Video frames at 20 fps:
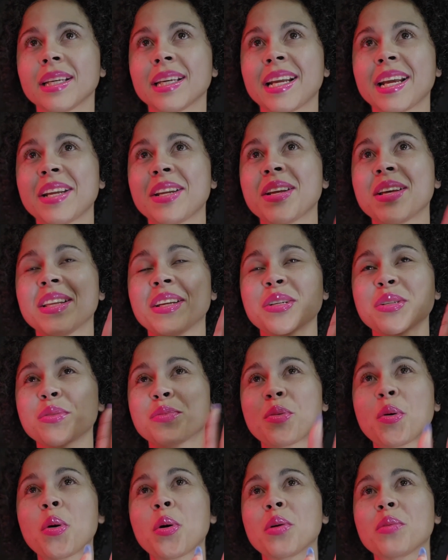there's
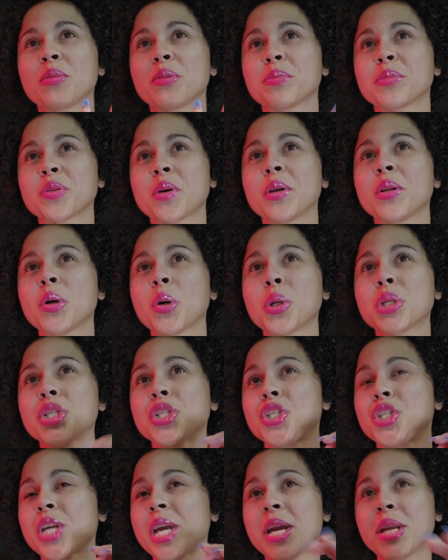4 of them. So I know
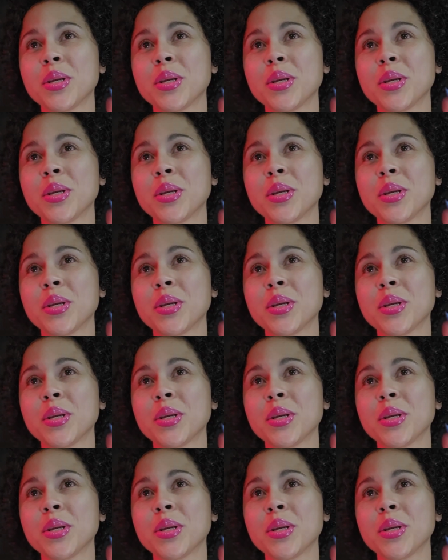it's